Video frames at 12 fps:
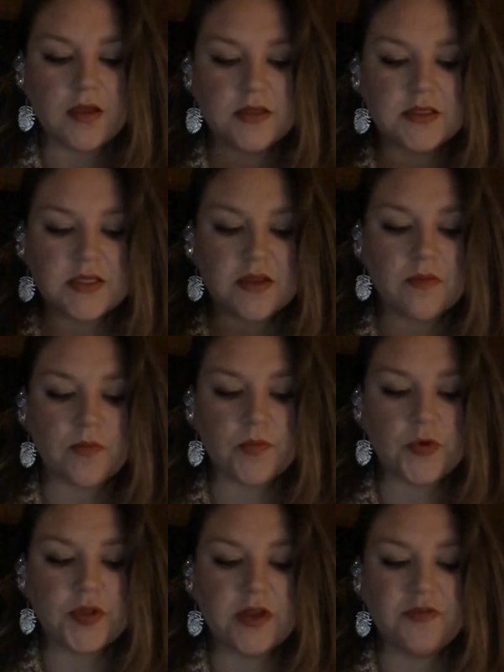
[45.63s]
This is
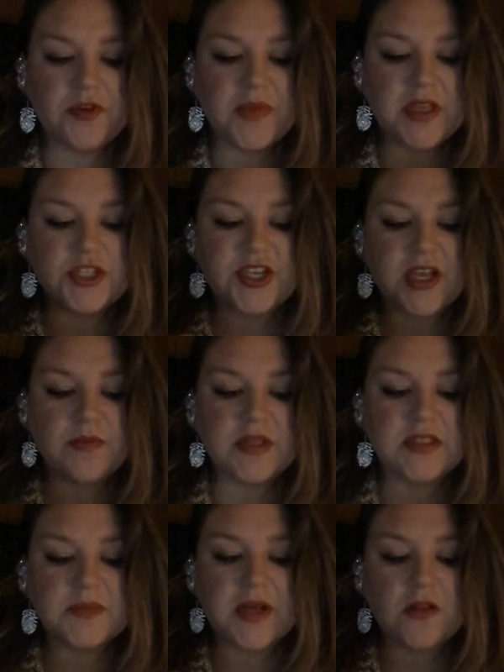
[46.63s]
pulling from the
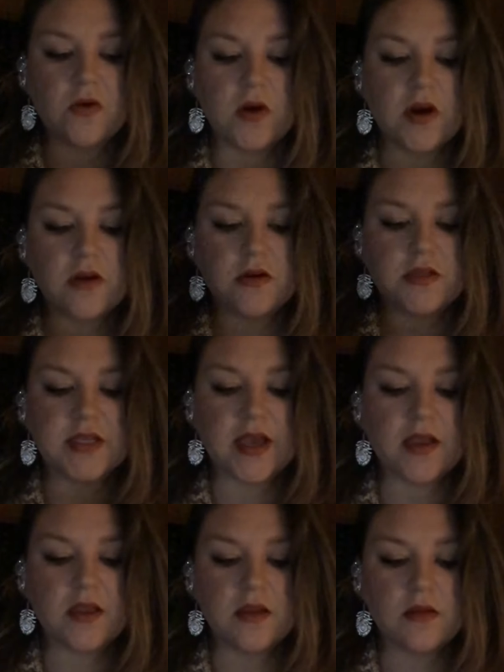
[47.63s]
Enchantment Spell Oracle deck.